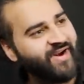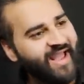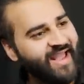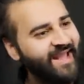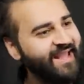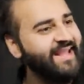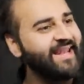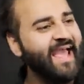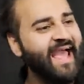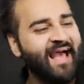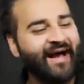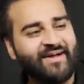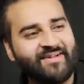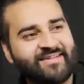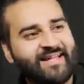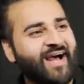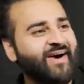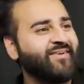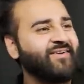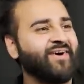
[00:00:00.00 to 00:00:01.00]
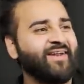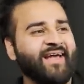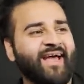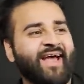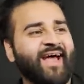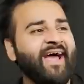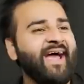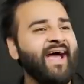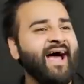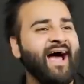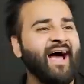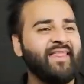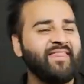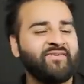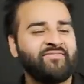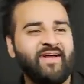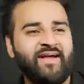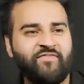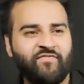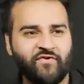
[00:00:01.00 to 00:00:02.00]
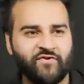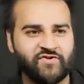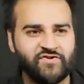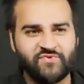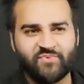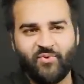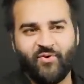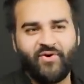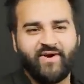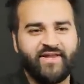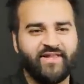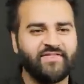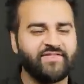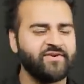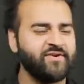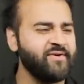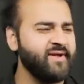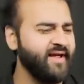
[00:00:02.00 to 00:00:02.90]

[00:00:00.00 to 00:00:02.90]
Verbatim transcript: rain hell down on it, and the Wraith Lord just walking through